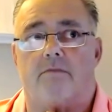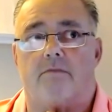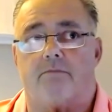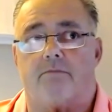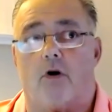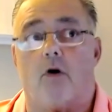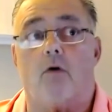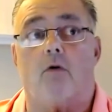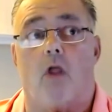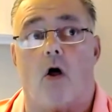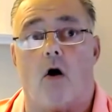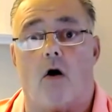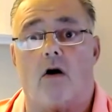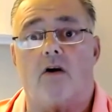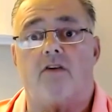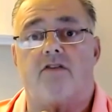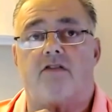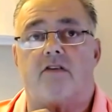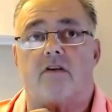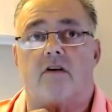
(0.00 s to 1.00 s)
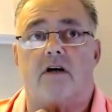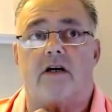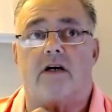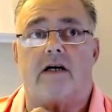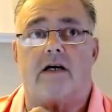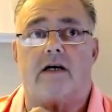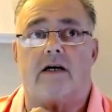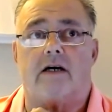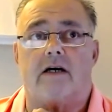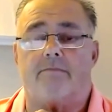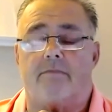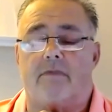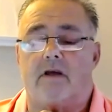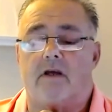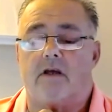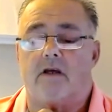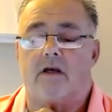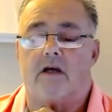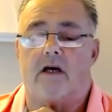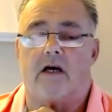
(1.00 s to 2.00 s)
prolongs,
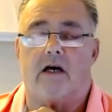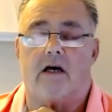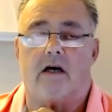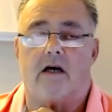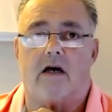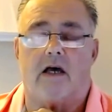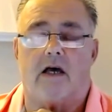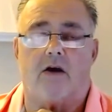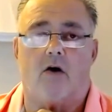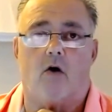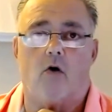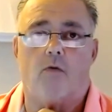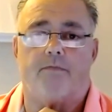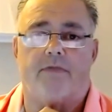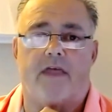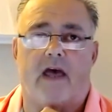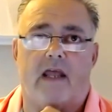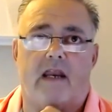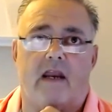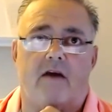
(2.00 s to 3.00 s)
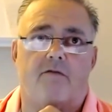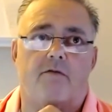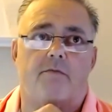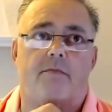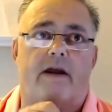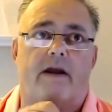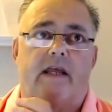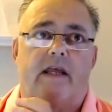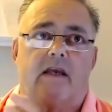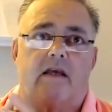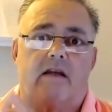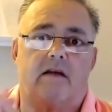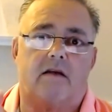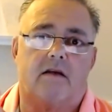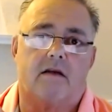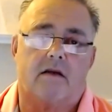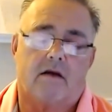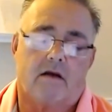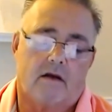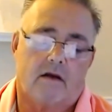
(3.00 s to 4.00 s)
I hope that everybody
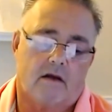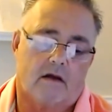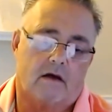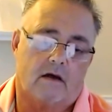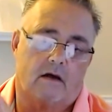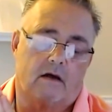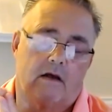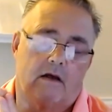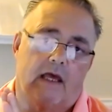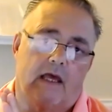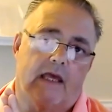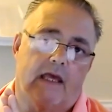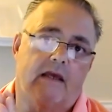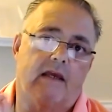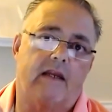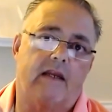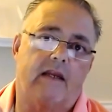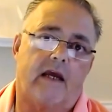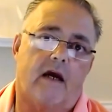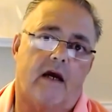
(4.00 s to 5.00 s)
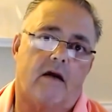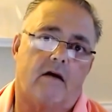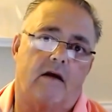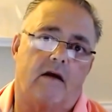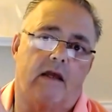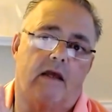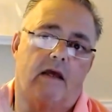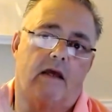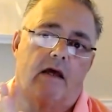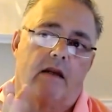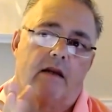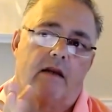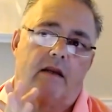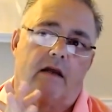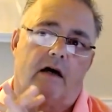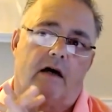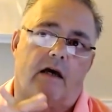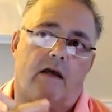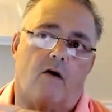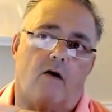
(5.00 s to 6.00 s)
can hang in there, and
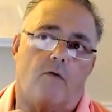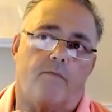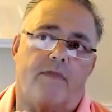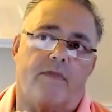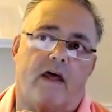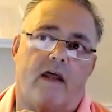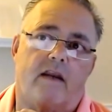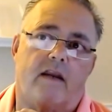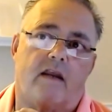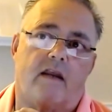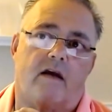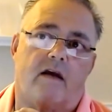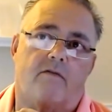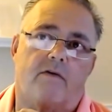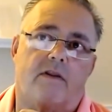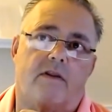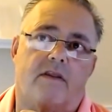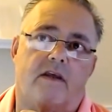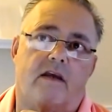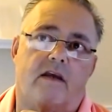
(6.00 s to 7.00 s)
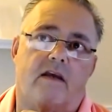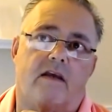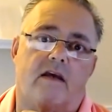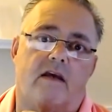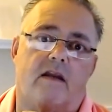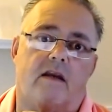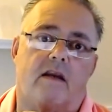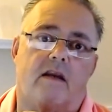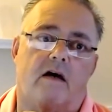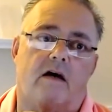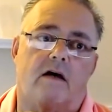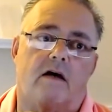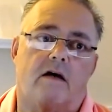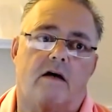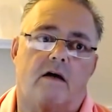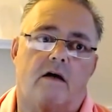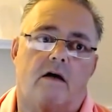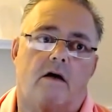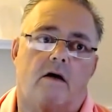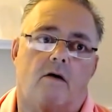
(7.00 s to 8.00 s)
I hope that everything can
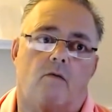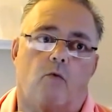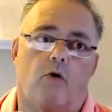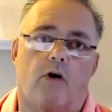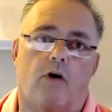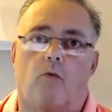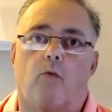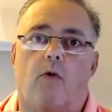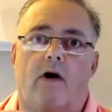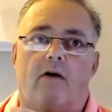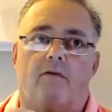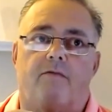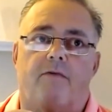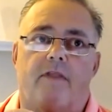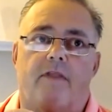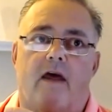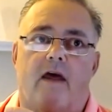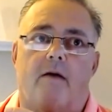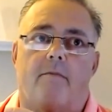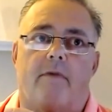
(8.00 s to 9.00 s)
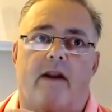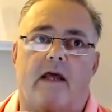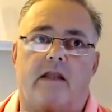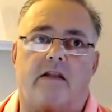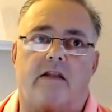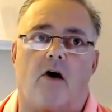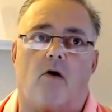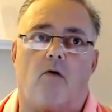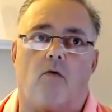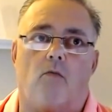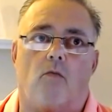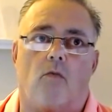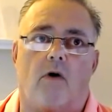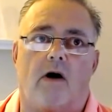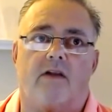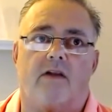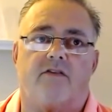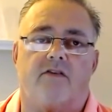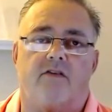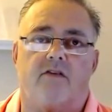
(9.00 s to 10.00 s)
work well for them. And I don't
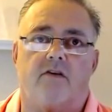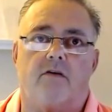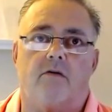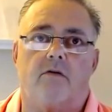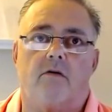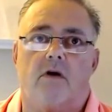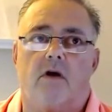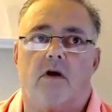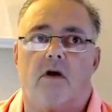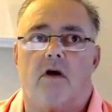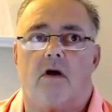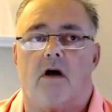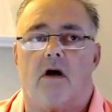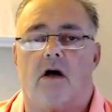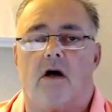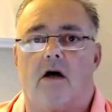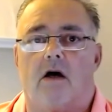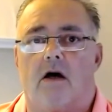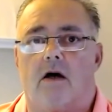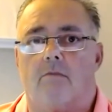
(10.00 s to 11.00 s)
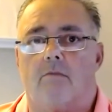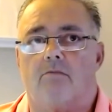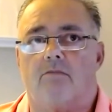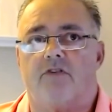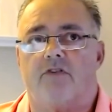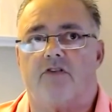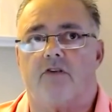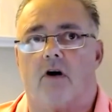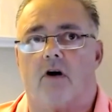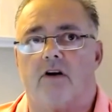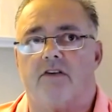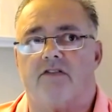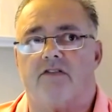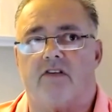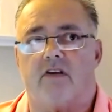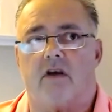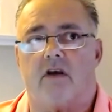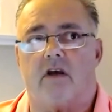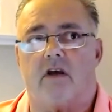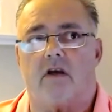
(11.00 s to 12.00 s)
want to start
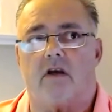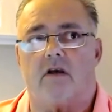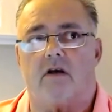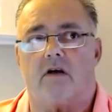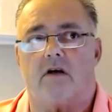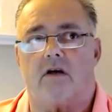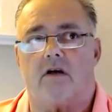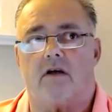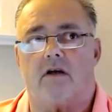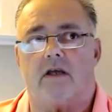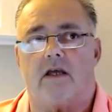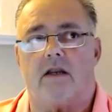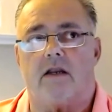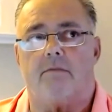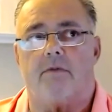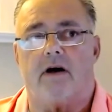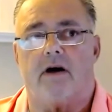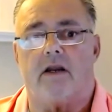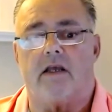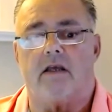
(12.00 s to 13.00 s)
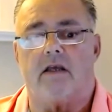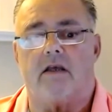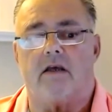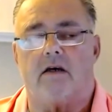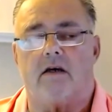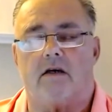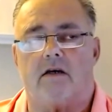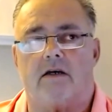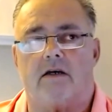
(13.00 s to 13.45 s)
seeing anybody